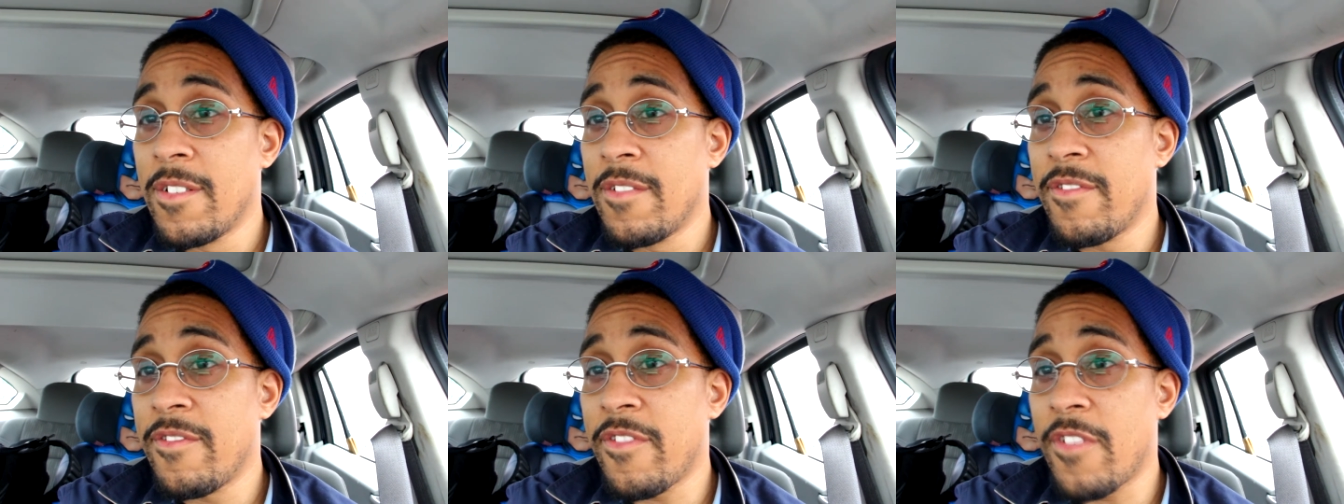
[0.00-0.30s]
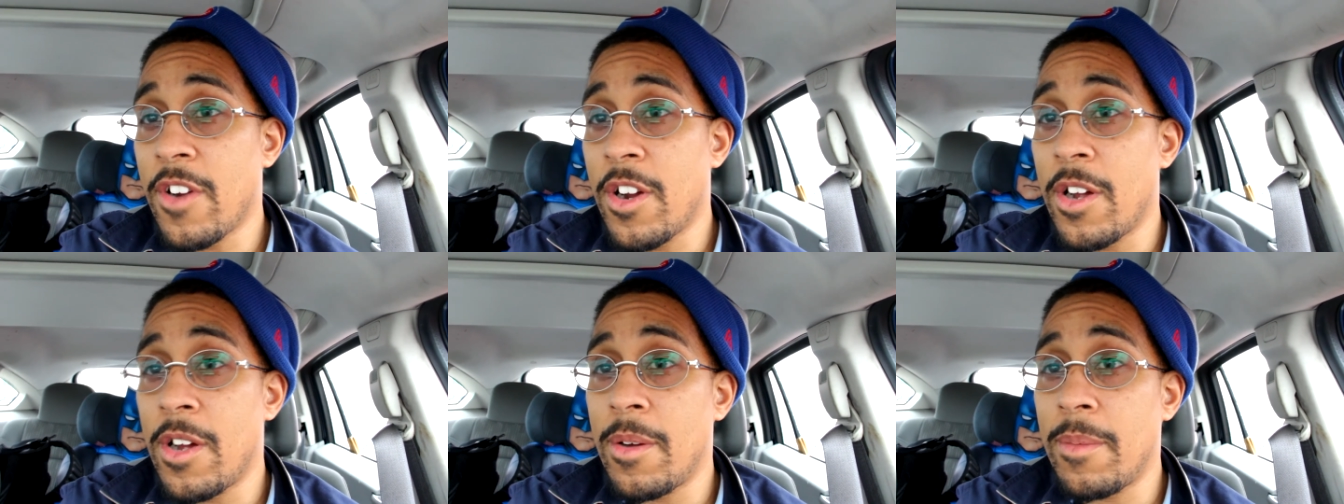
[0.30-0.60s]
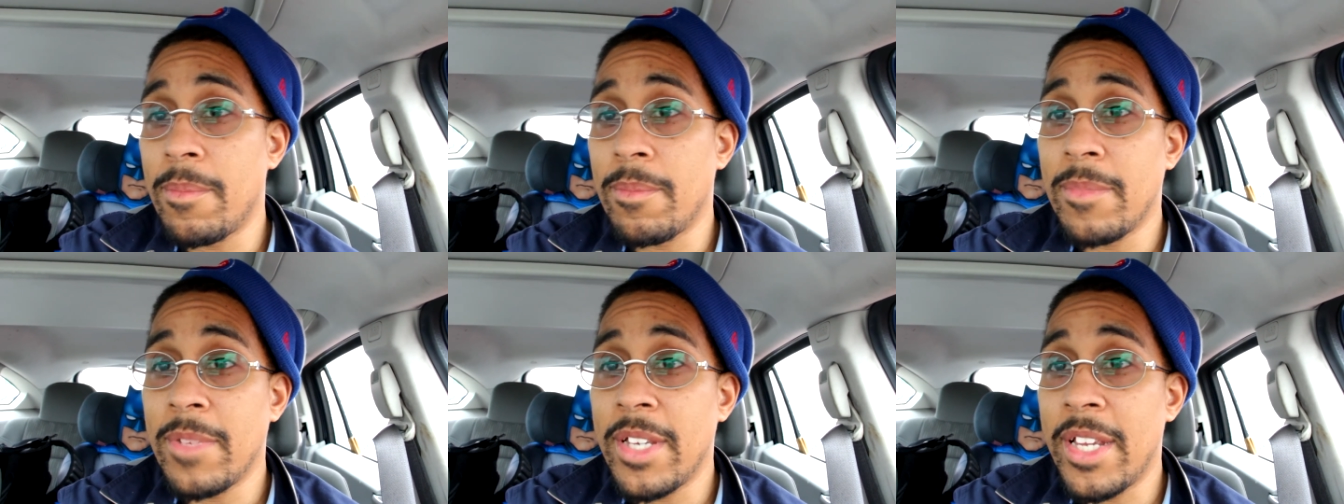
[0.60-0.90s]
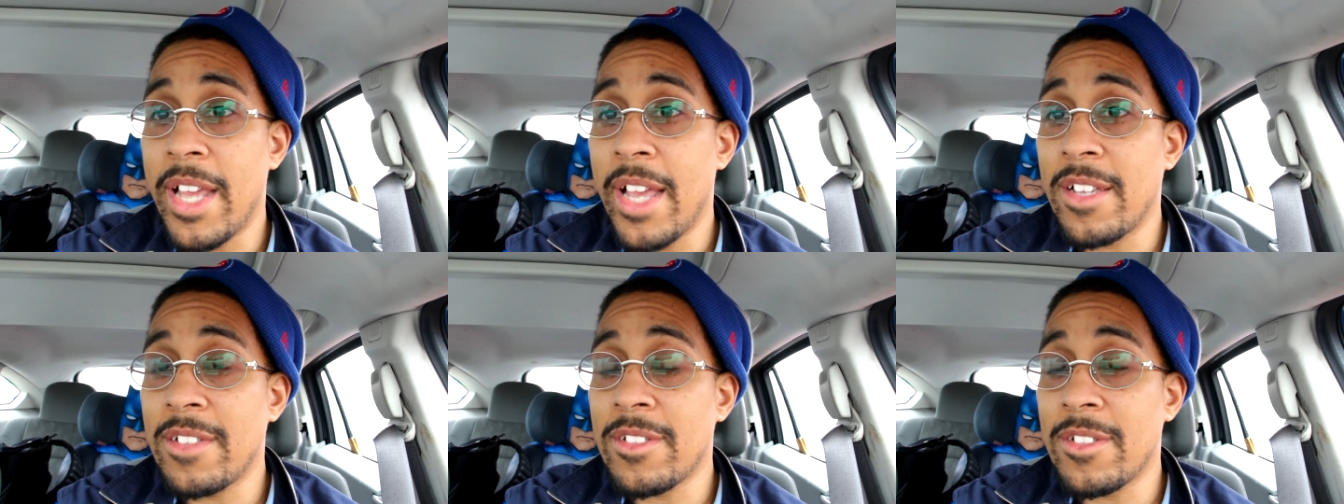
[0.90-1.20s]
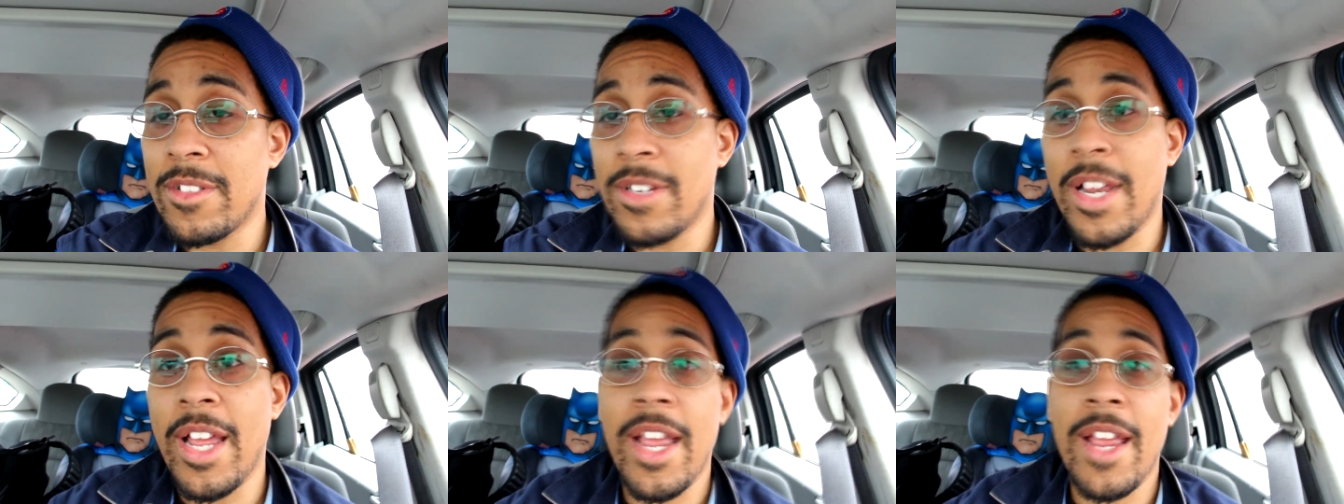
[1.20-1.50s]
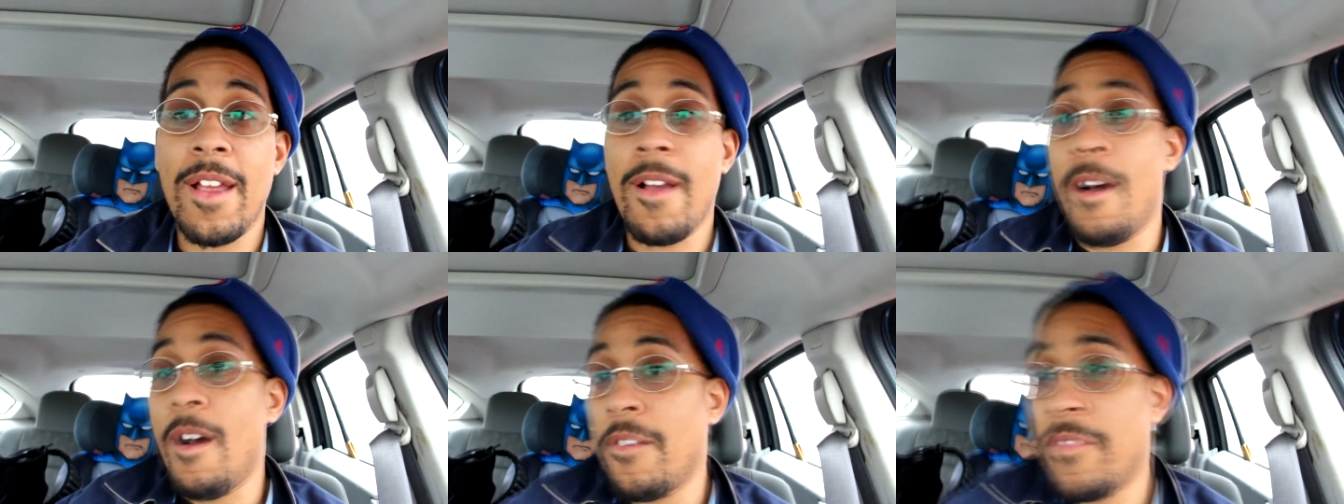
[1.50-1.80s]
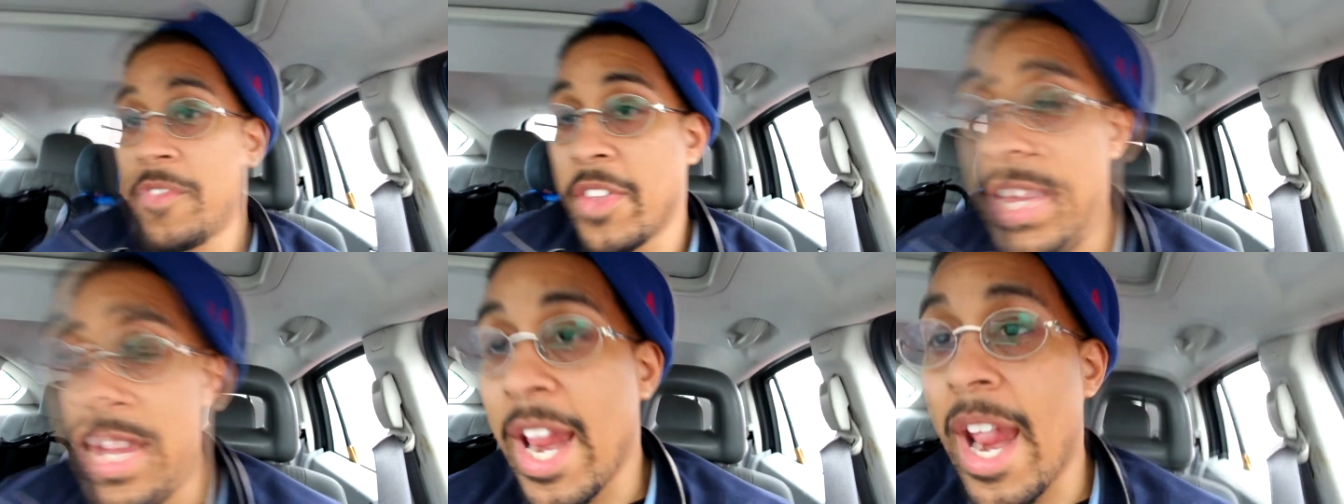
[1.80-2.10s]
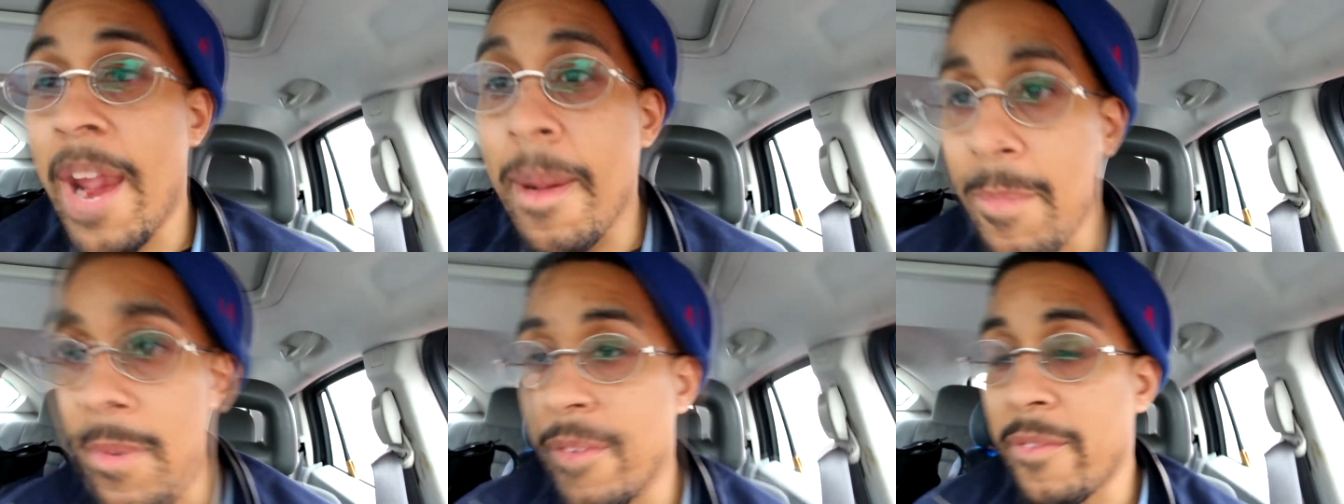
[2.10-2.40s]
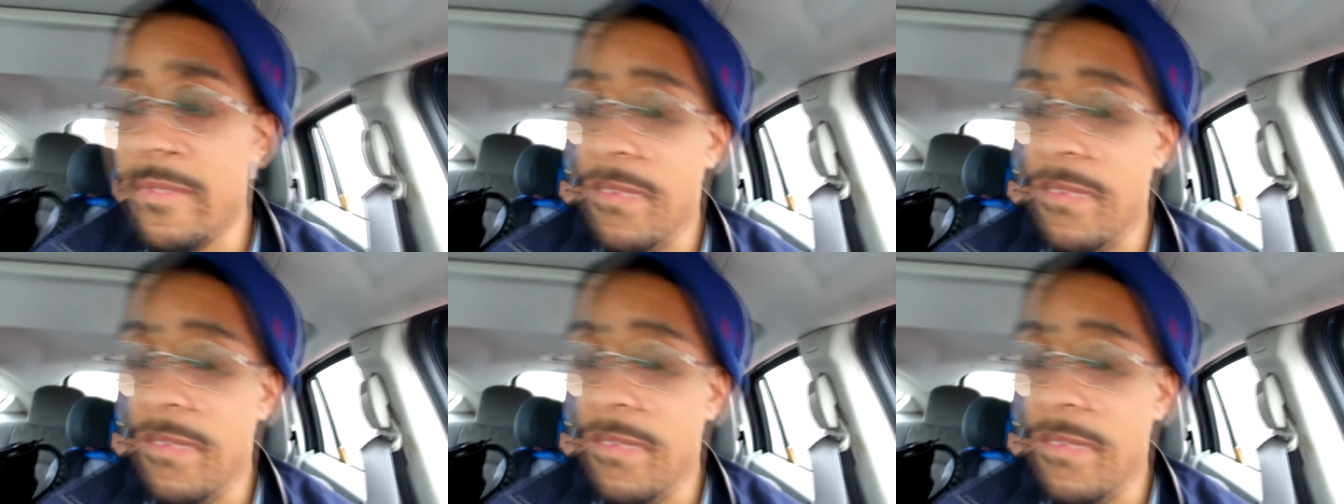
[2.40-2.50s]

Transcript: from yesterday off the camera.